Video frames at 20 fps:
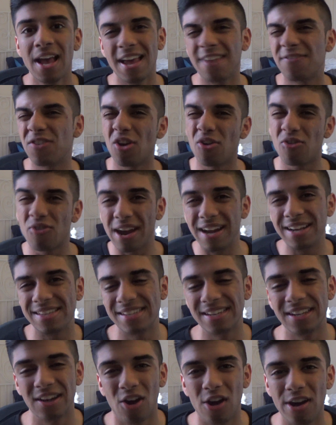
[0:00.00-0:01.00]
If you're a
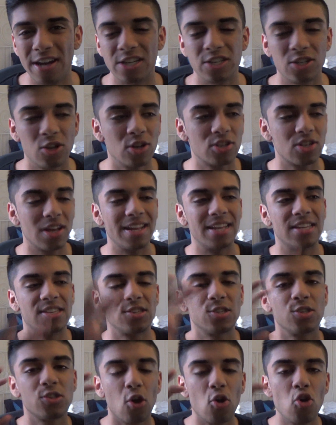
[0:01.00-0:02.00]
racing guy, it just looks like there's
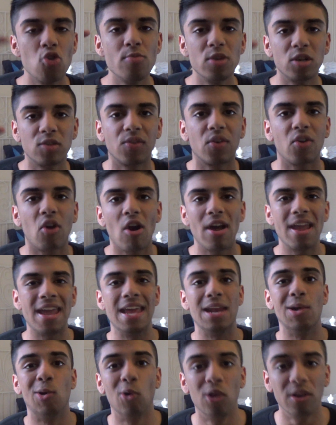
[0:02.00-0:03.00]
so much
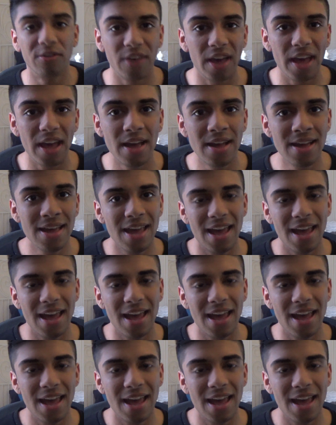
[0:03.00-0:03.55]
variety in all of it.